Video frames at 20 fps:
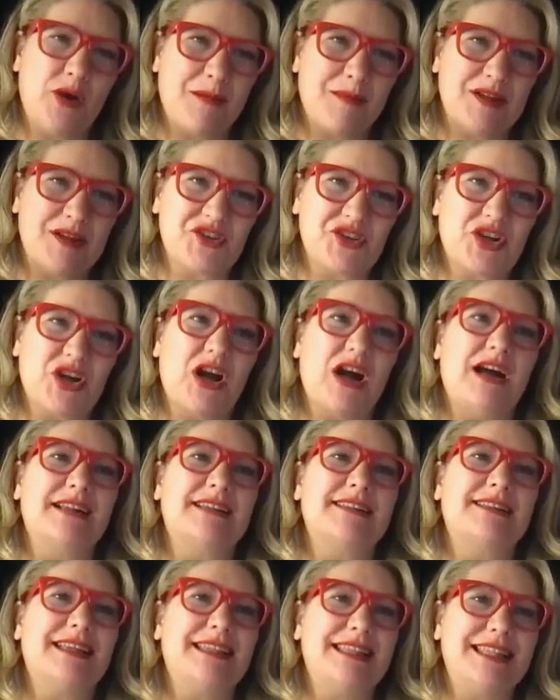how much it
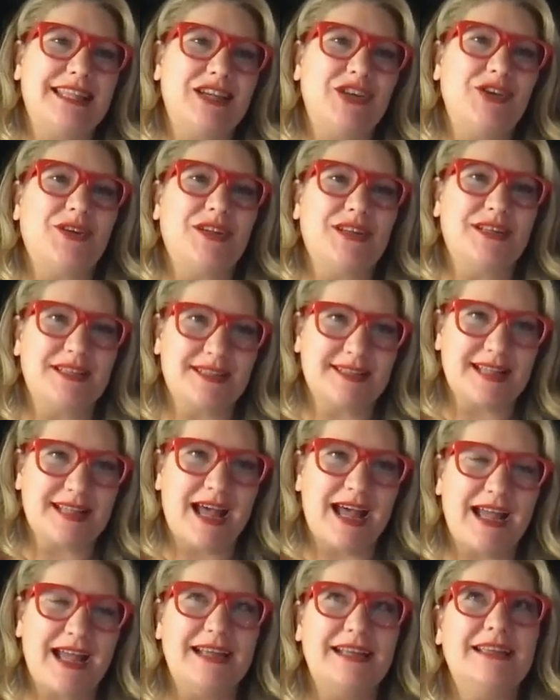costs, and then you can
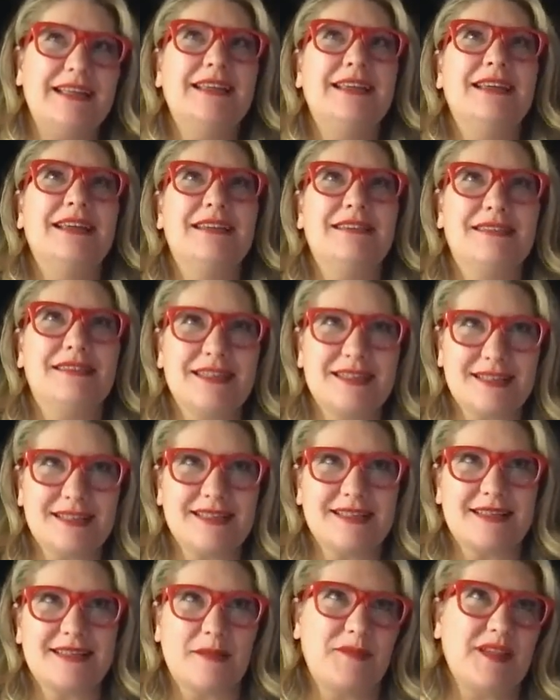decide, "This
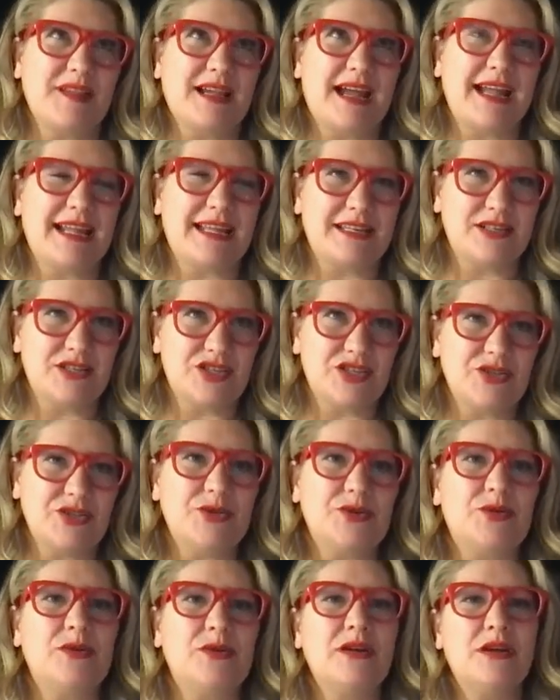is something I can
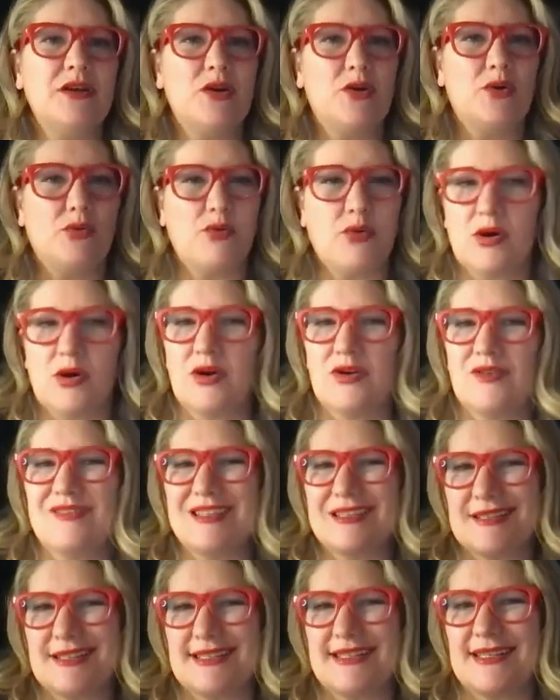do," or,
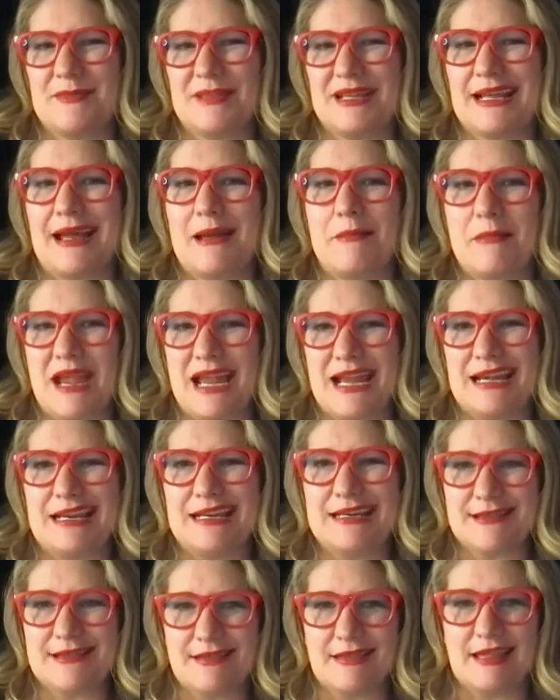"This is something I may
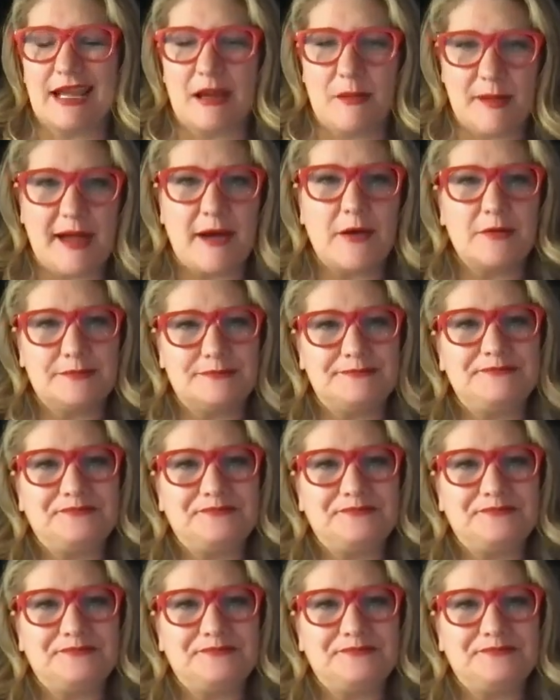need to think about."